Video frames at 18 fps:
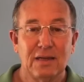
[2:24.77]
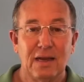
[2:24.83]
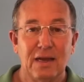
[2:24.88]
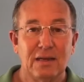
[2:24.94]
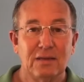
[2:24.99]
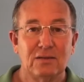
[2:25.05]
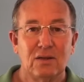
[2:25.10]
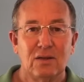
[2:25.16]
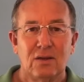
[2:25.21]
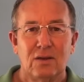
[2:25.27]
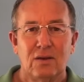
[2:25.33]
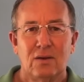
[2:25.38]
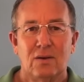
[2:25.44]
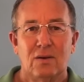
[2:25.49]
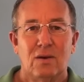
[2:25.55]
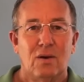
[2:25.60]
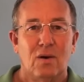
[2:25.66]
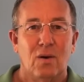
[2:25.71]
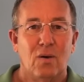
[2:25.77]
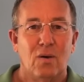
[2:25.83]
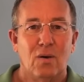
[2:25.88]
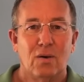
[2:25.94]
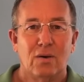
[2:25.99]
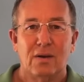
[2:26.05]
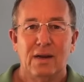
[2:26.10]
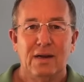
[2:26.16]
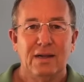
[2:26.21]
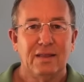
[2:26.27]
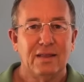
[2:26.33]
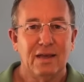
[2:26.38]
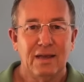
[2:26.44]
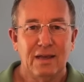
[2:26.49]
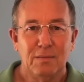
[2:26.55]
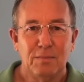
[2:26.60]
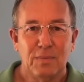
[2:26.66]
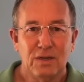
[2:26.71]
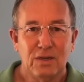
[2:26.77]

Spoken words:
tanks or anything in